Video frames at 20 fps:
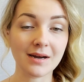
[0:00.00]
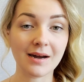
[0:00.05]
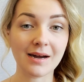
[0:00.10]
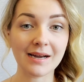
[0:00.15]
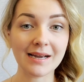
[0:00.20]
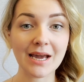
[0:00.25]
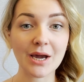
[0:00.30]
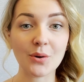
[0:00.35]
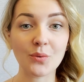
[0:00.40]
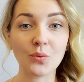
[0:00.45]
I
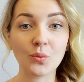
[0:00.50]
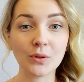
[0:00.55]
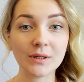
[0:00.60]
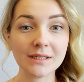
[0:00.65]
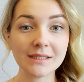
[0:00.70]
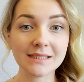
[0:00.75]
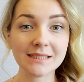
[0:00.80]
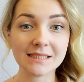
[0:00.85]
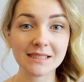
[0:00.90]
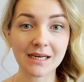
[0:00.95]
have
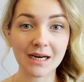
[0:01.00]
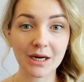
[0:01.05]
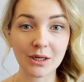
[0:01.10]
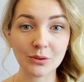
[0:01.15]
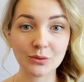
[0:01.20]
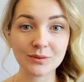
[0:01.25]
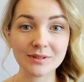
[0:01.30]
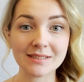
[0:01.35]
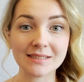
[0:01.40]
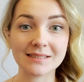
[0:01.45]
worked
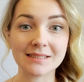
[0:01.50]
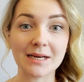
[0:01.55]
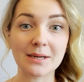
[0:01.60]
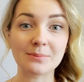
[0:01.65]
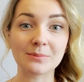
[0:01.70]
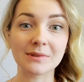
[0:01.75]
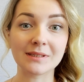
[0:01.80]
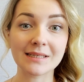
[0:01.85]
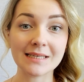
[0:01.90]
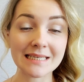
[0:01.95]
out
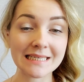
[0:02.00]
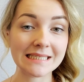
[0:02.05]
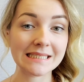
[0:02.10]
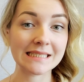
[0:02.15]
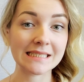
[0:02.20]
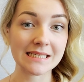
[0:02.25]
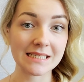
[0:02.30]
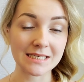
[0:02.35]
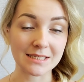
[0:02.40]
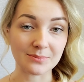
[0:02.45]
some key
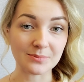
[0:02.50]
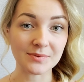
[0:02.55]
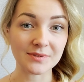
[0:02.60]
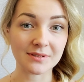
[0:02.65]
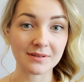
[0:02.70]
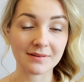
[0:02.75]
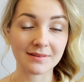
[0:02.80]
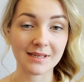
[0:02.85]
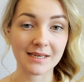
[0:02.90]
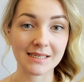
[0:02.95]
tips
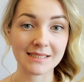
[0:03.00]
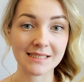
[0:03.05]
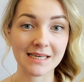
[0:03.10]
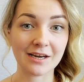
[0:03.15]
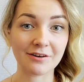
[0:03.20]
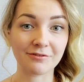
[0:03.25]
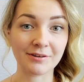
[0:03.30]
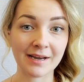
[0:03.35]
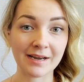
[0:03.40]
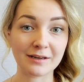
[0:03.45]
that
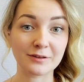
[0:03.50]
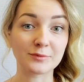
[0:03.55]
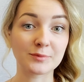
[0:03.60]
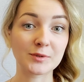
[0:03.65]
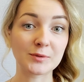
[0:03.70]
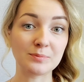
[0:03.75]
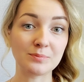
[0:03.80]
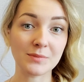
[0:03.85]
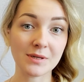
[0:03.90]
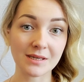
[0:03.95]
have
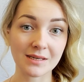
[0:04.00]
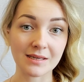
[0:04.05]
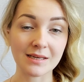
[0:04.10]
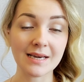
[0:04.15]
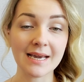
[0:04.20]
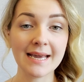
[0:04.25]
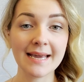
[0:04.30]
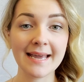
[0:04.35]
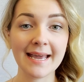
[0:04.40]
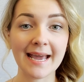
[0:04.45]
helped me